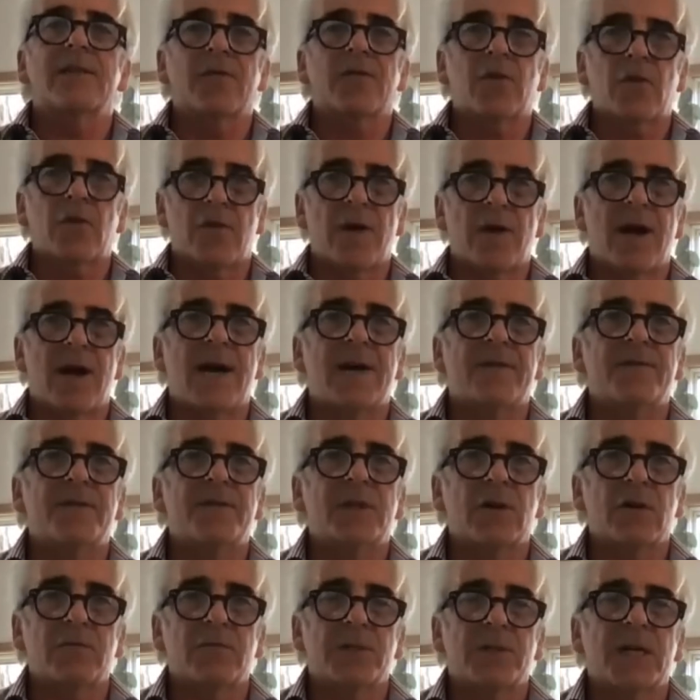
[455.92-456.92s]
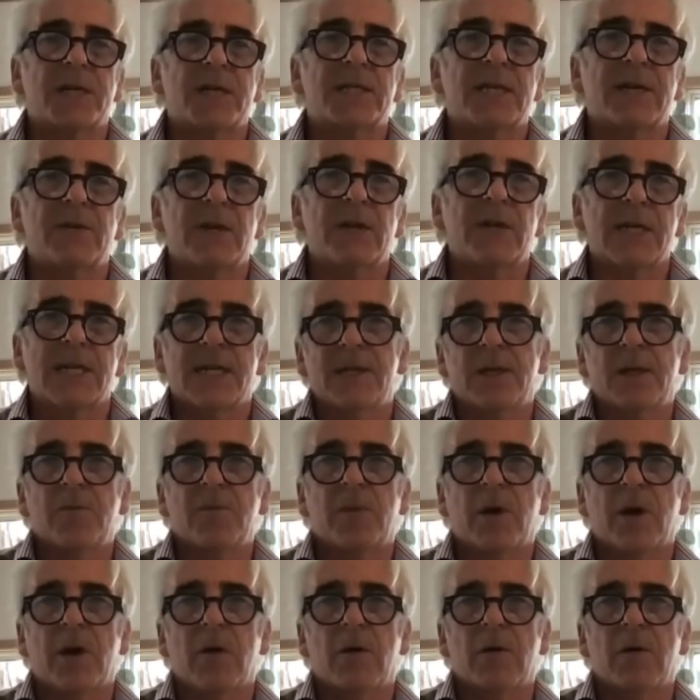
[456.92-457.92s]
of craft and objectivity in the
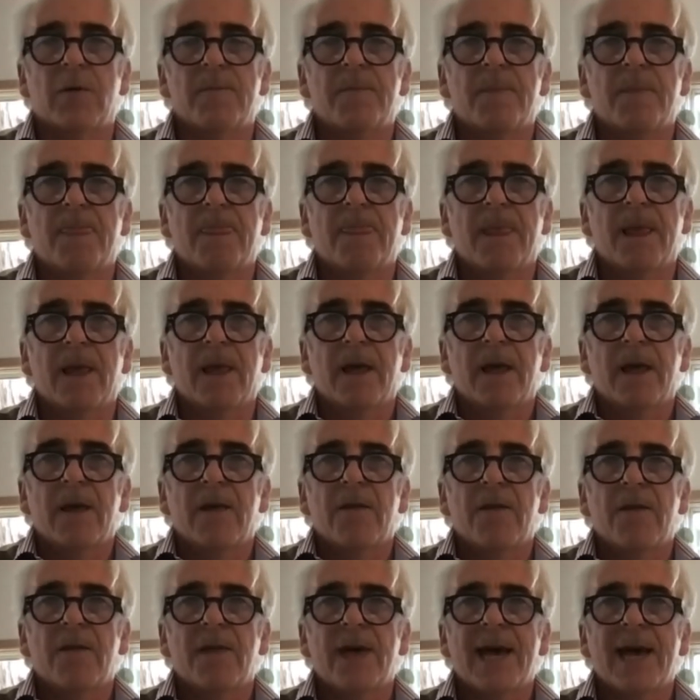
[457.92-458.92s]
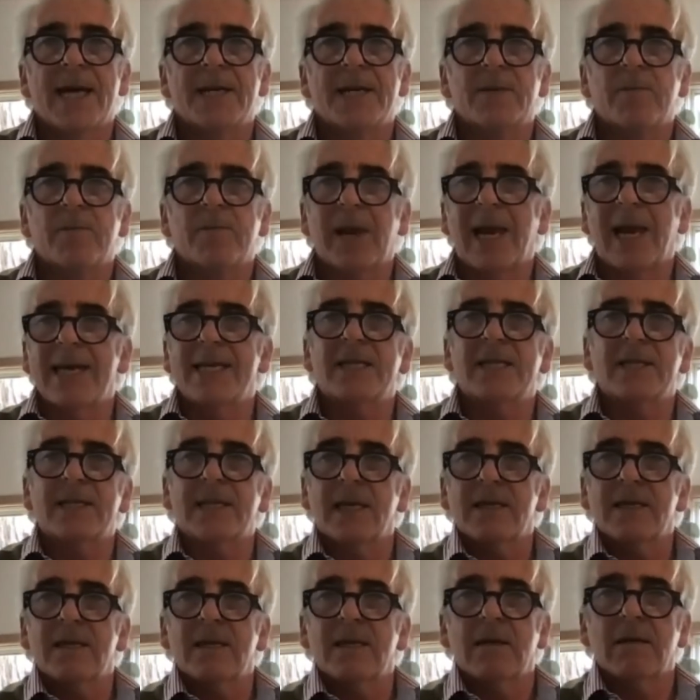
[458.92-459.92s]
poem that placed
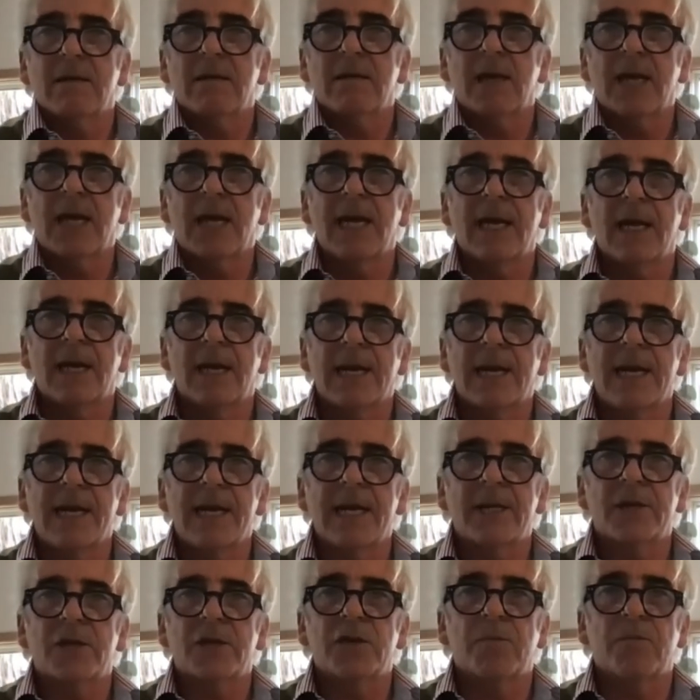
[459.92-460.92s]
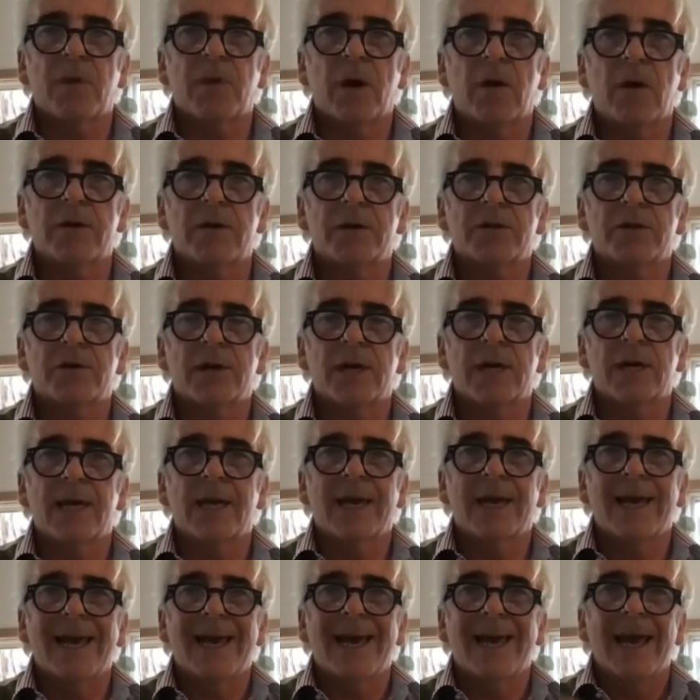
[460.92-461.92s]
it in a lineage of poetry
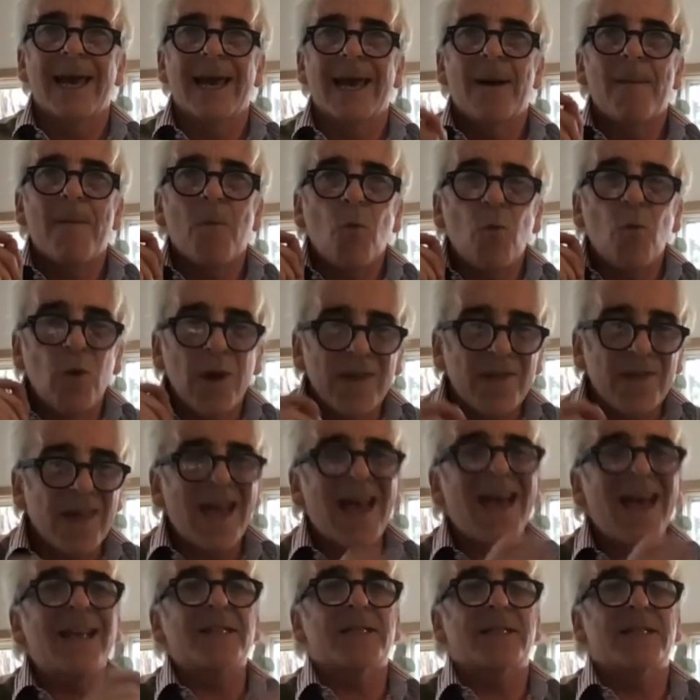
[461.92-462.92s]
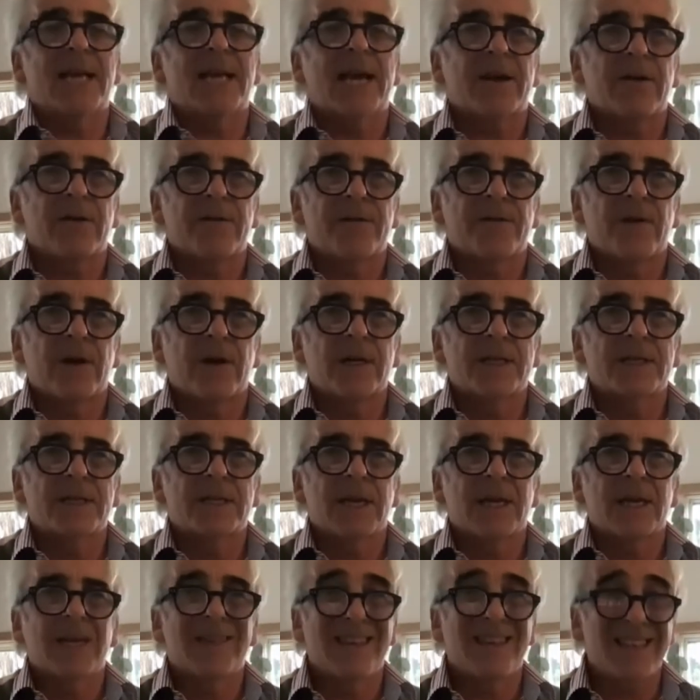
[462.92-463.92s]
without
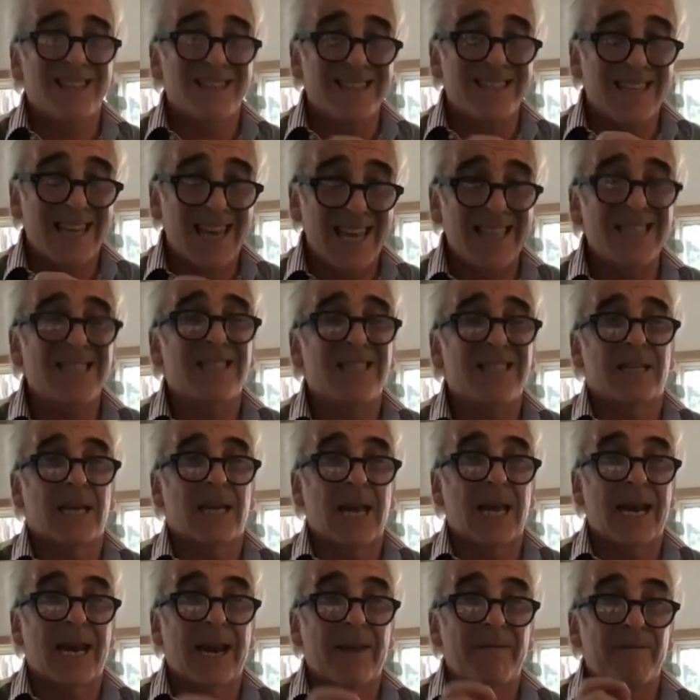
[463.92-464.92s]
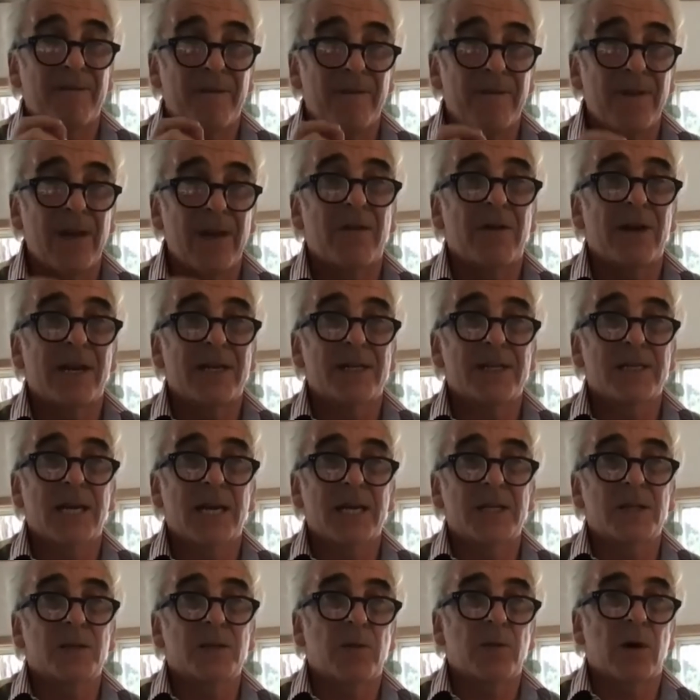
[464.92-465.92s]
sacrificing the intensity, and a very
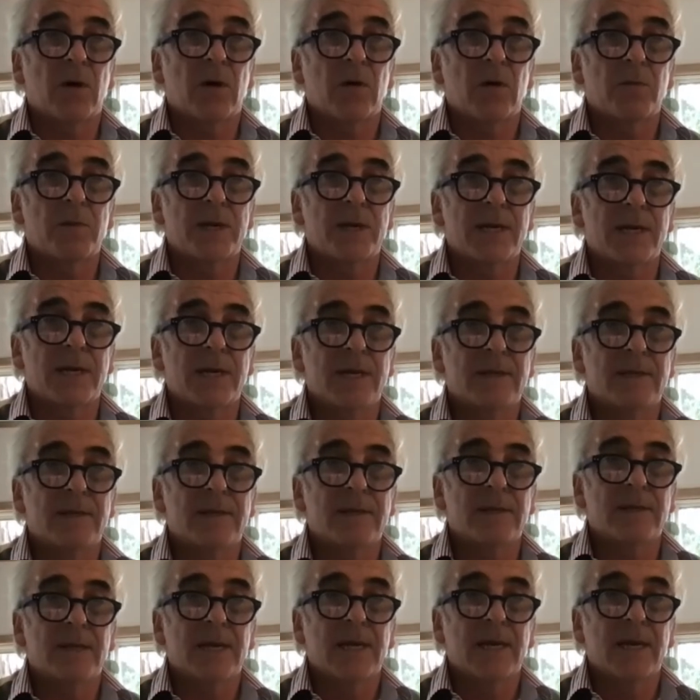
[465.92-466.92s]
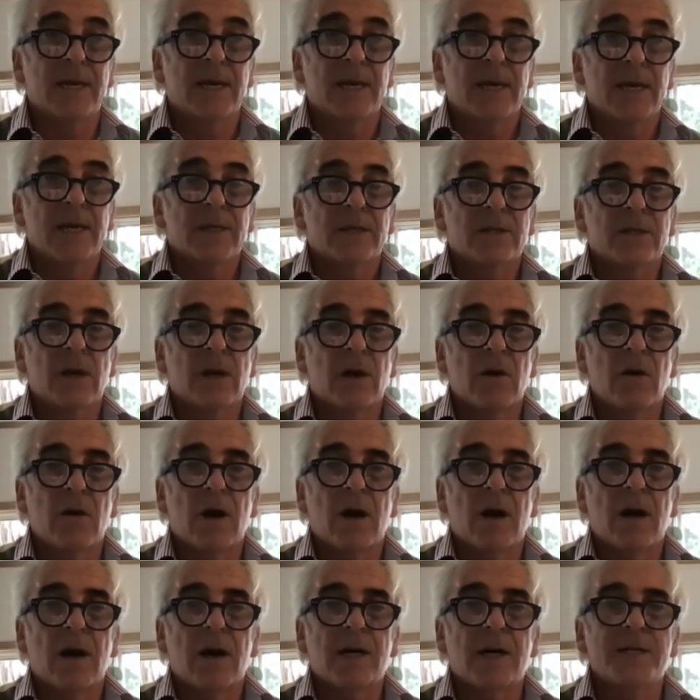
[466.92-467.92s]
intense poem it is. So
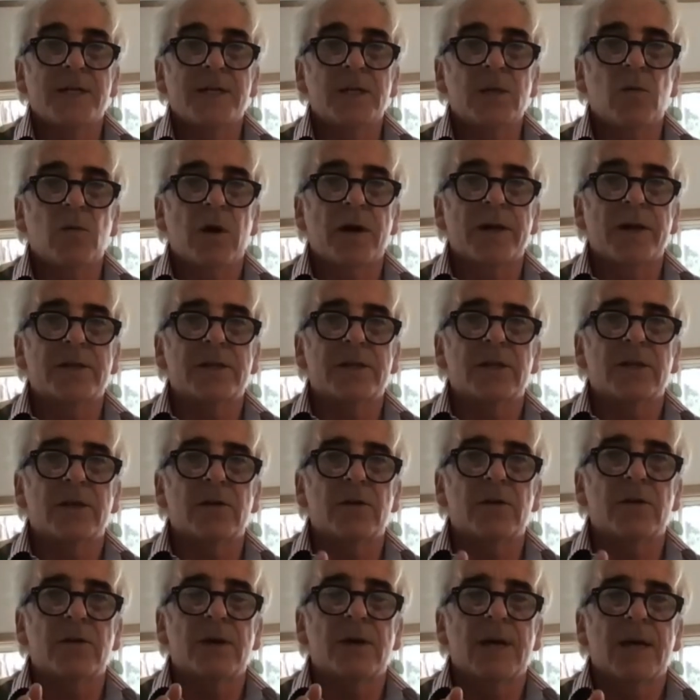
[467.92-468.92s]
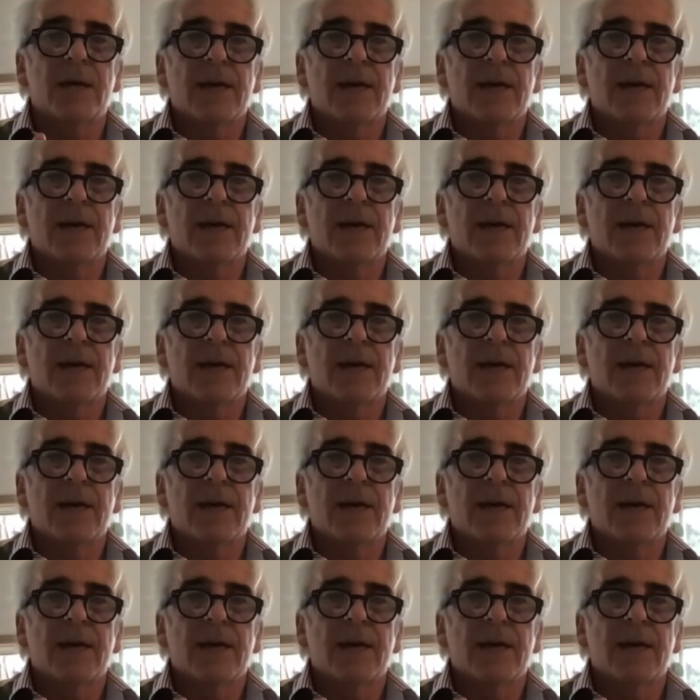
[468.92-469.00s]
I just wanted to,